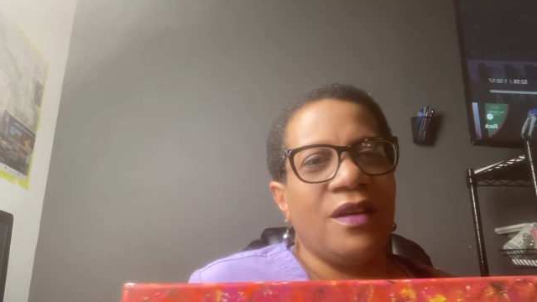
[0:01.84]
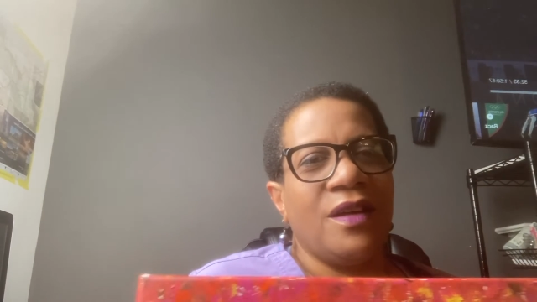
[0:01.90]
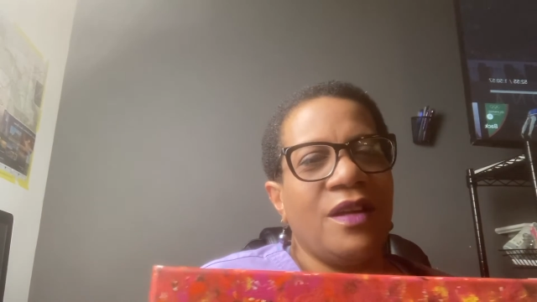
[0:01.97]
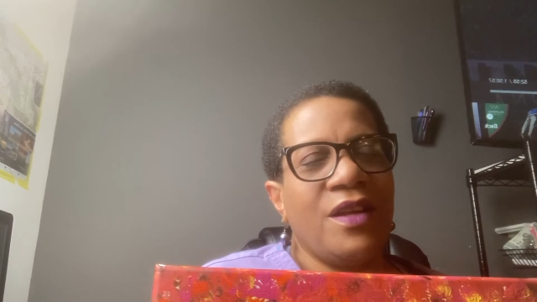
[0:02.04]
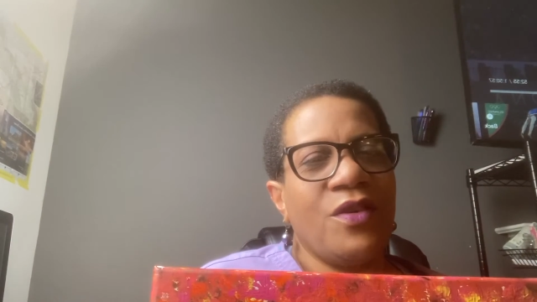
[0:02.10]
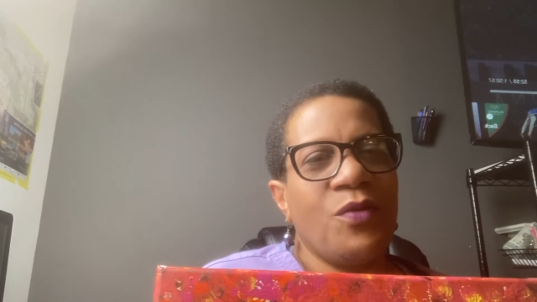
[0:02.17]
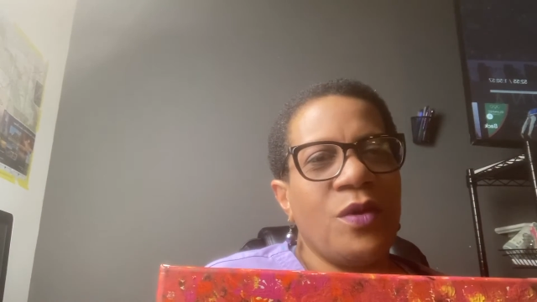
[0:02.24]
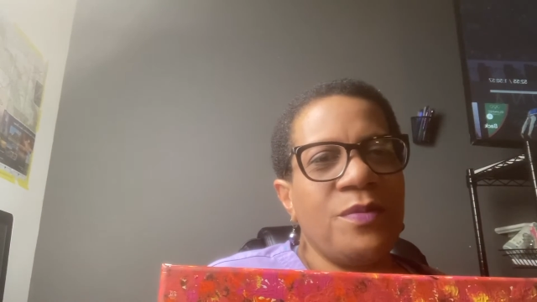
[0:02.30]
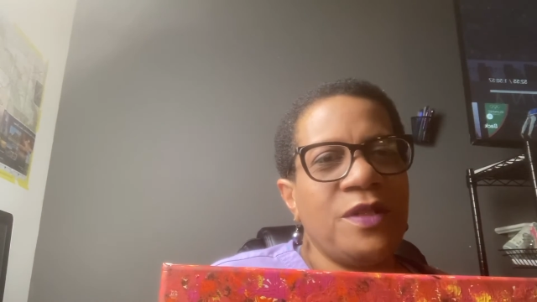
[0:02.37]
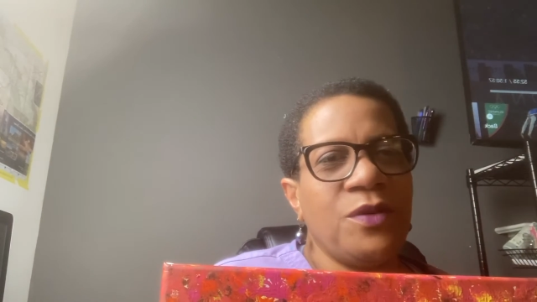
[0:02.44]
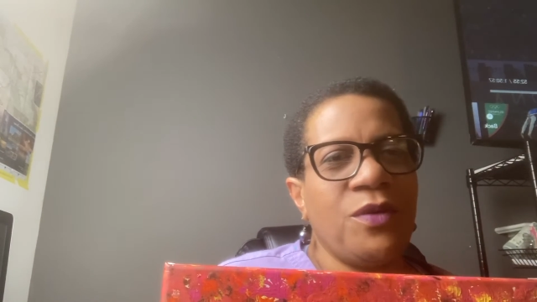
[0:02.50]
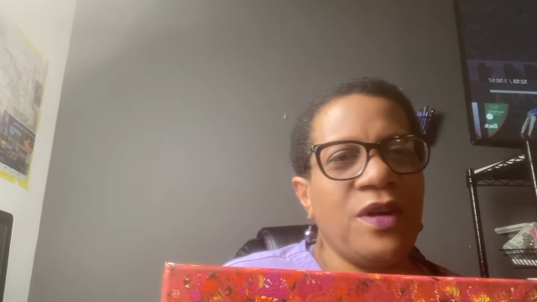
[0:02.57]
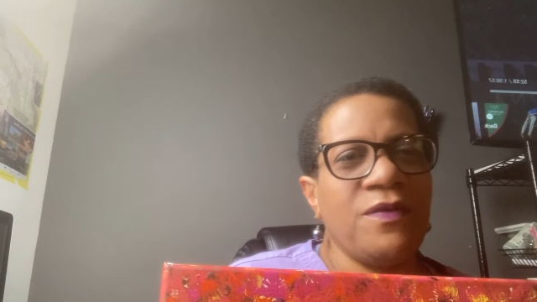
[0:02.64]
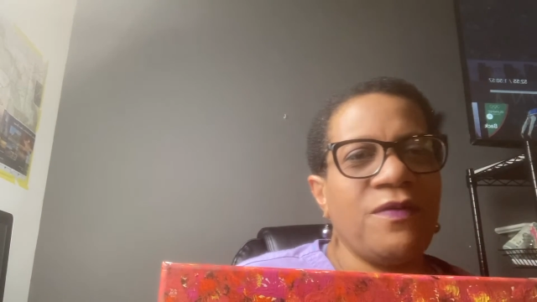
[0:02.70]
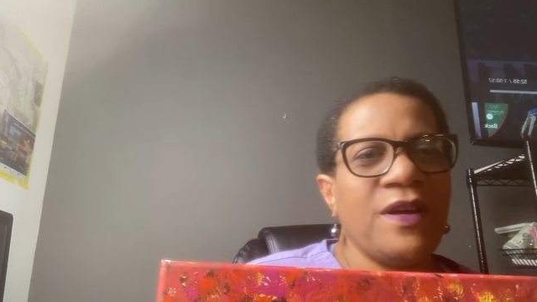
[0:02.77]
Hello, Whimsy
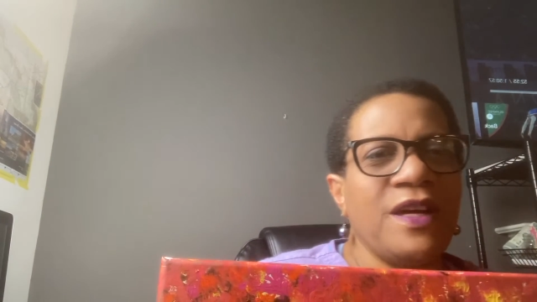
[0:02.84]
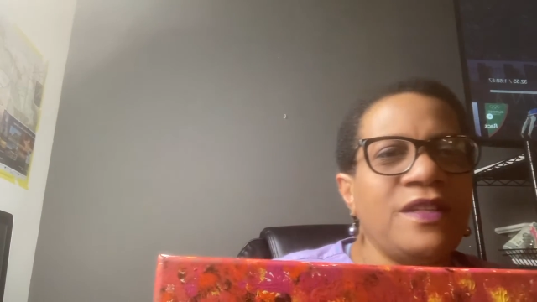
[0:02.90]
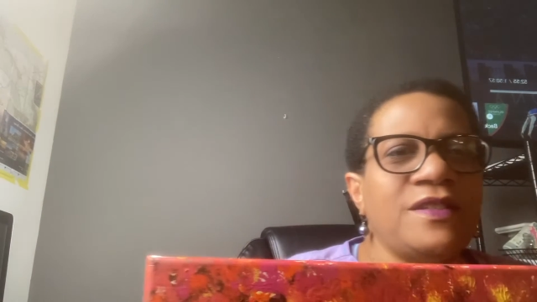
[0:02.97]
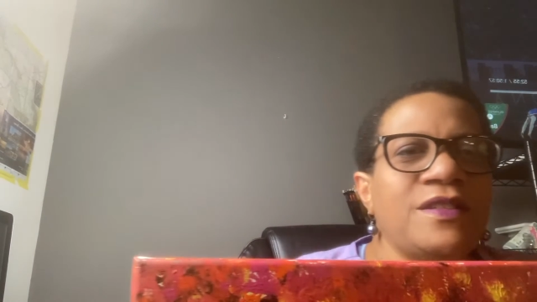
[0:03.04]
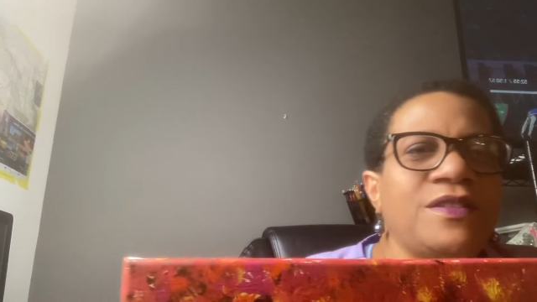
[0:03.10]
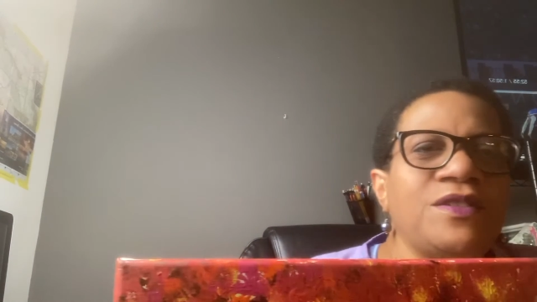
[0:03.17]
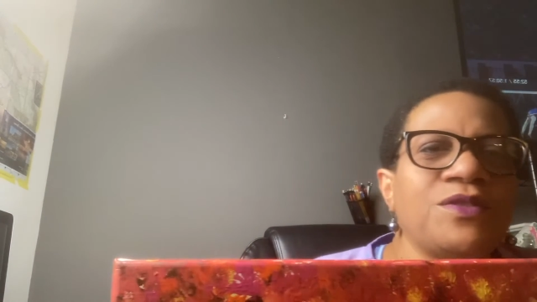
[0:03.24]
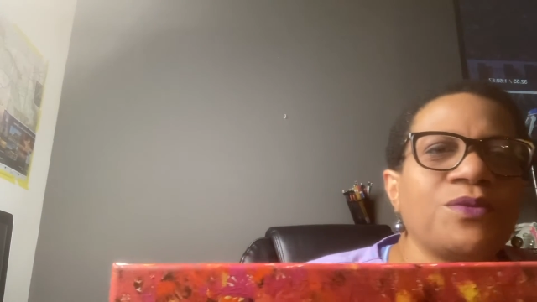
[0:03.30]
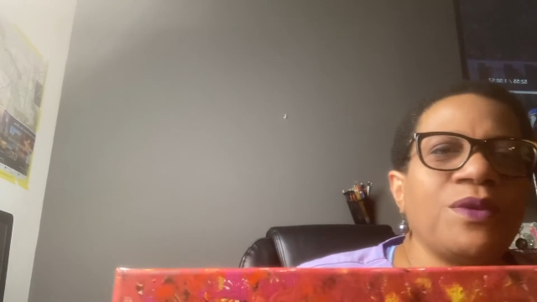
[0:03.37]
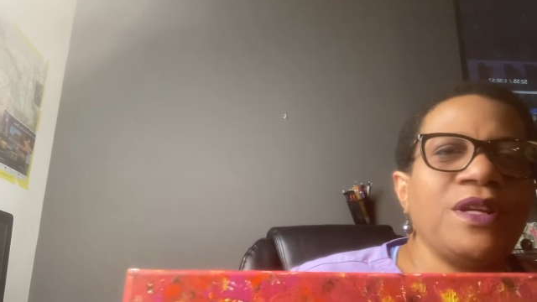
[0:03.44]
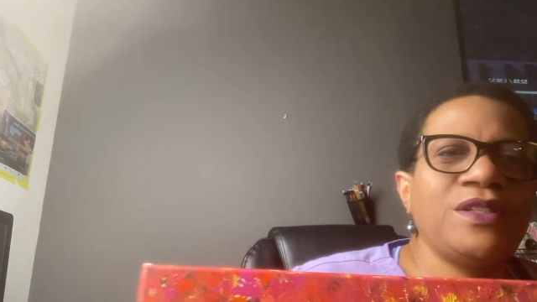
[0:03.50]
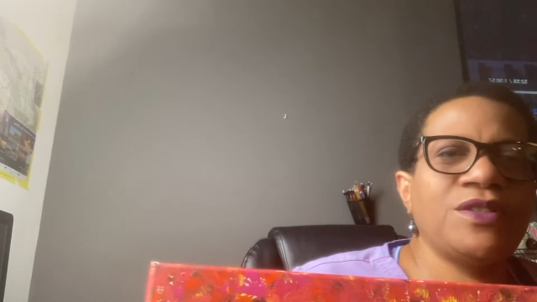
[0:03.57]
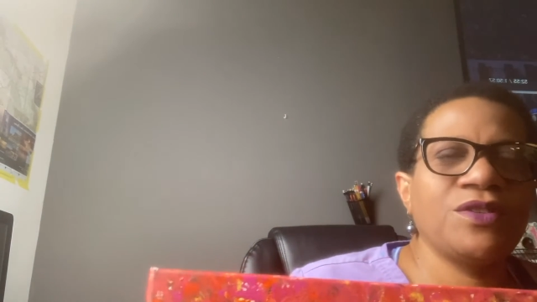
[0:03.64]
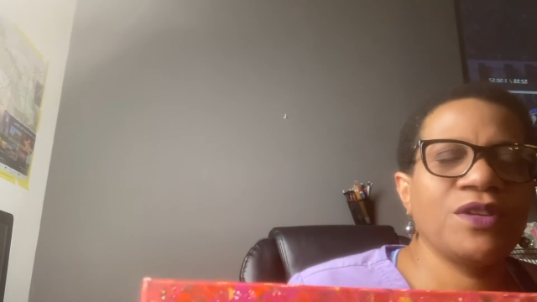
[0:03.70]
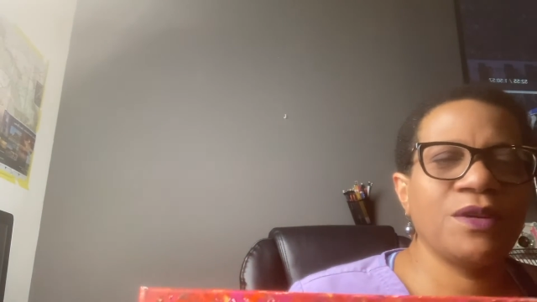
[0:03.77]
Rae fans. This is
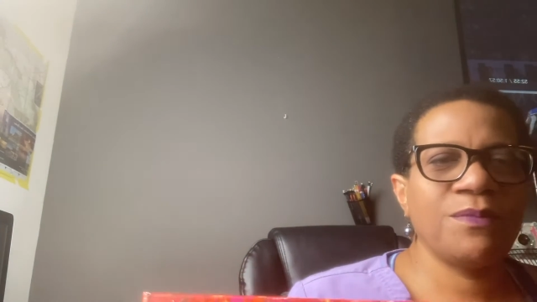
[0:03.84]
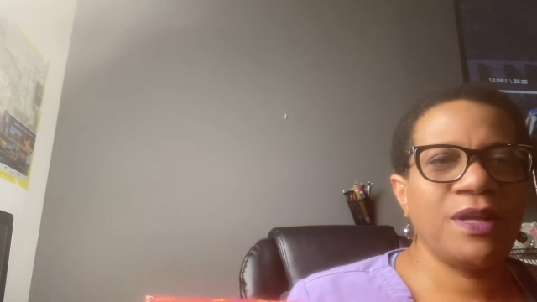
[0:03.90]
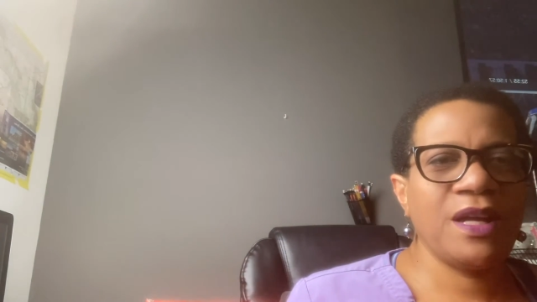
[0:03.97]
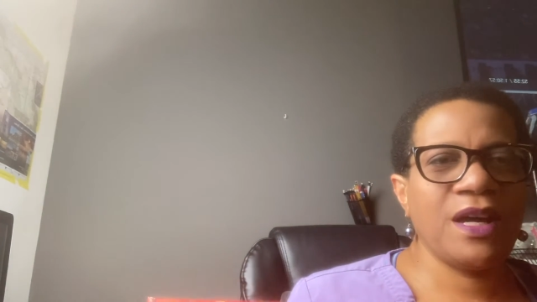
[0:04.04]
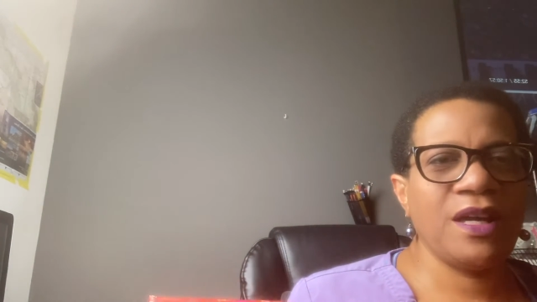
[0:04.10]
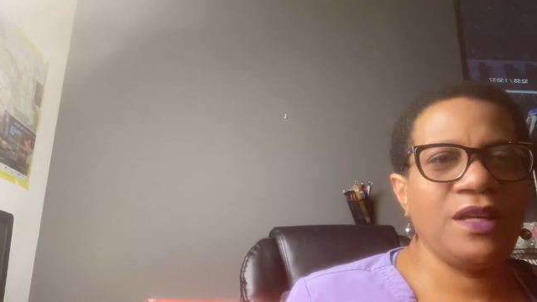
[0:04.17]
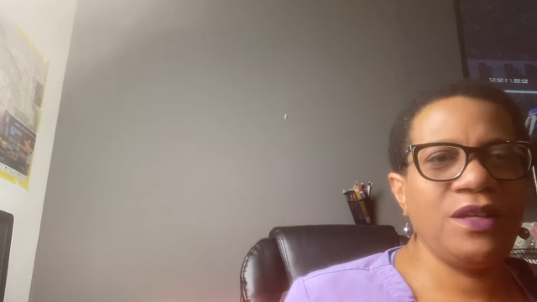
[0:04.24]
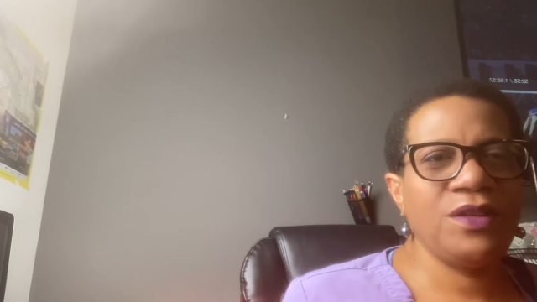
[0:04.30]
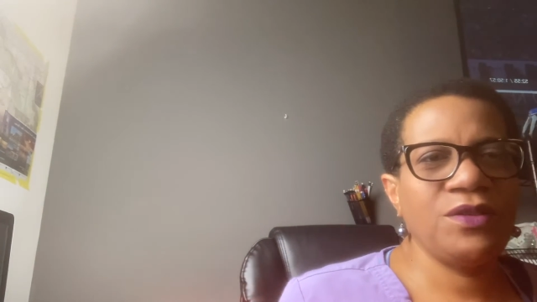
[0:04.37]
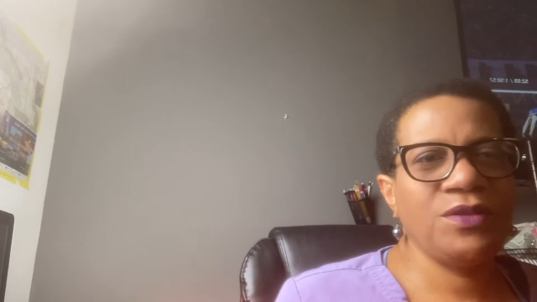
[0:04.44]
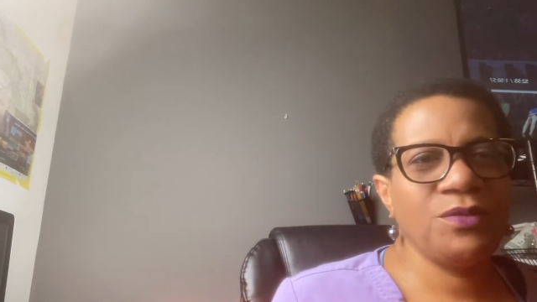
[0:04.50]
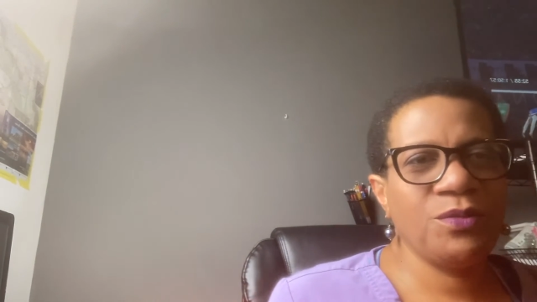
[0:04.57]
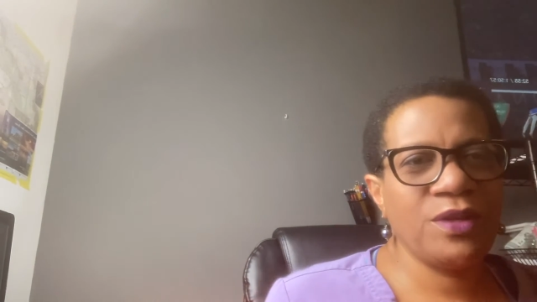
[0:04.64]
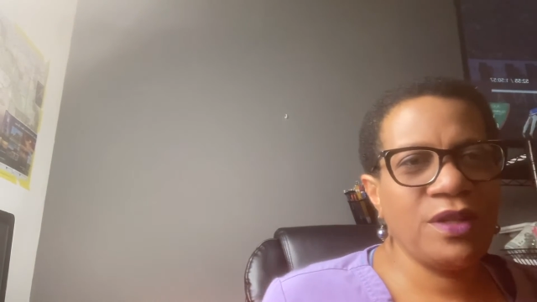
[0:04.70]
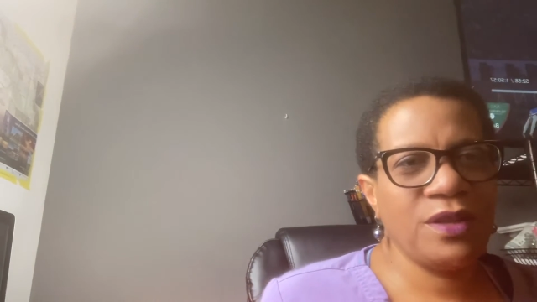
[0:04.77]
Rachel coming at
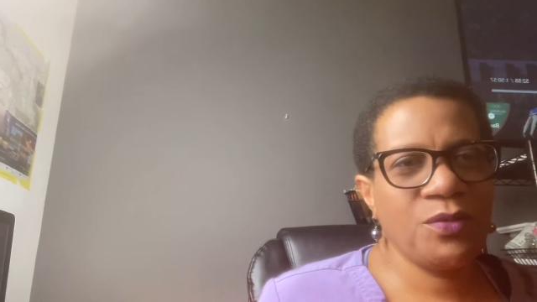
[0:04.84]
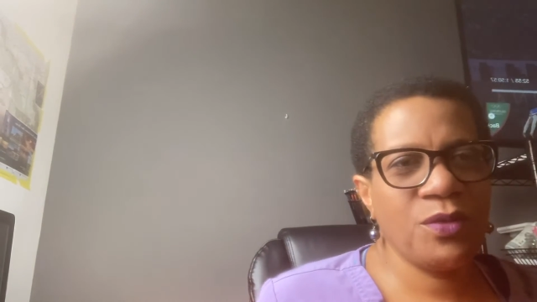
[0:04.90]
you with